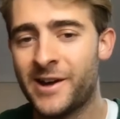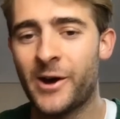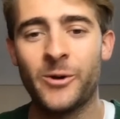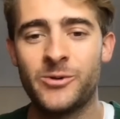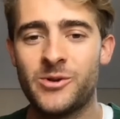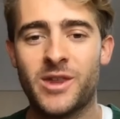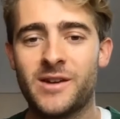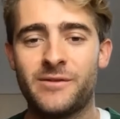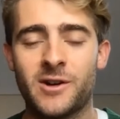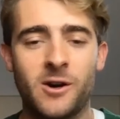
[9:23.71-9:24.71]
whole new
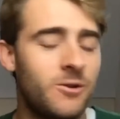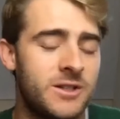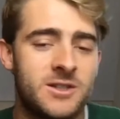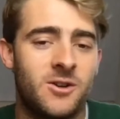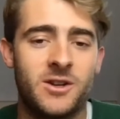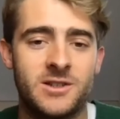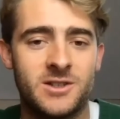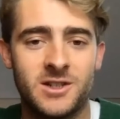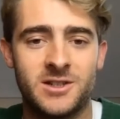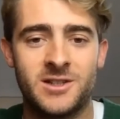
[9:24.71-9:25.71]
thing for coal. It's not. It's
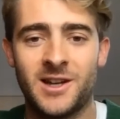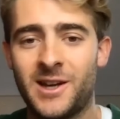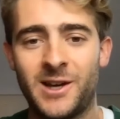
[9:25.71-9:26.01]
just,